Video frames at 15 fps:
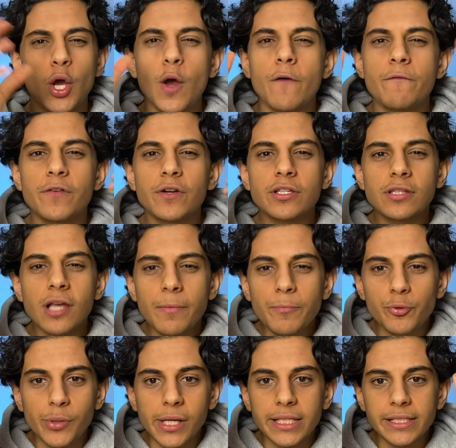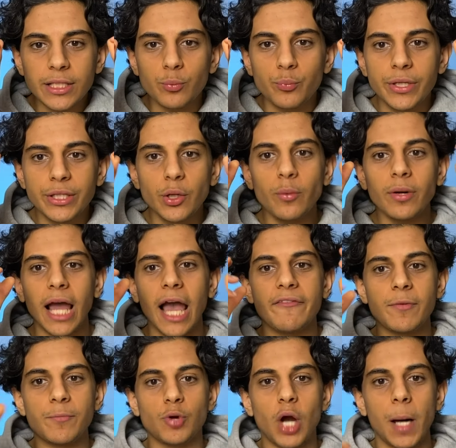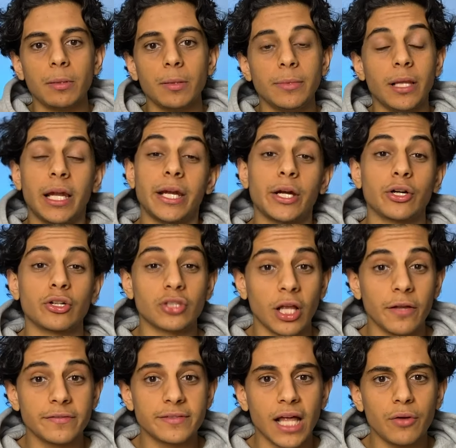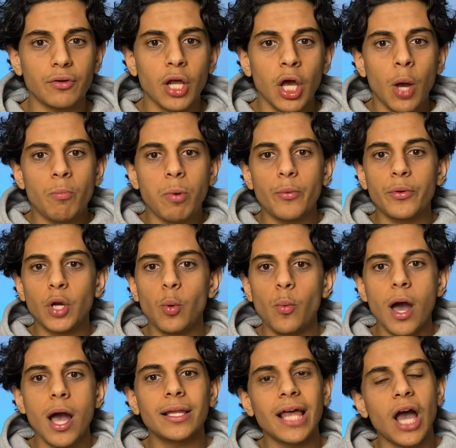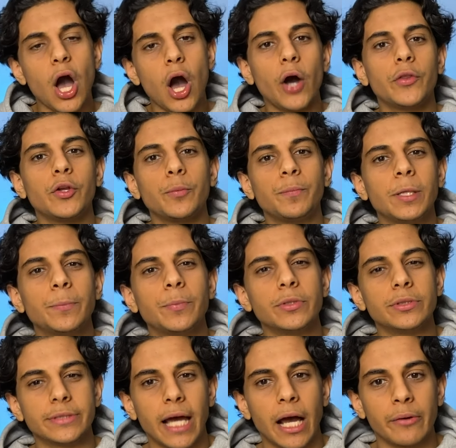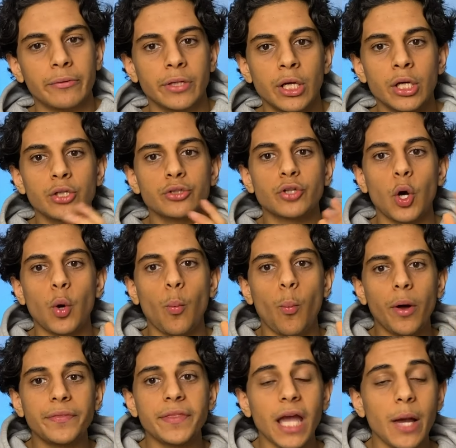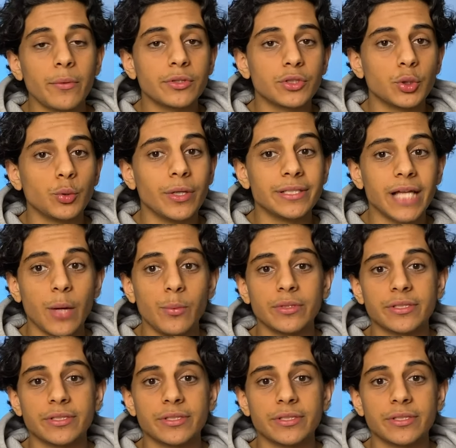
for some reason, we don't have a problem letting ourselves down, but we don't want to let other people down. So one thing I would do is I would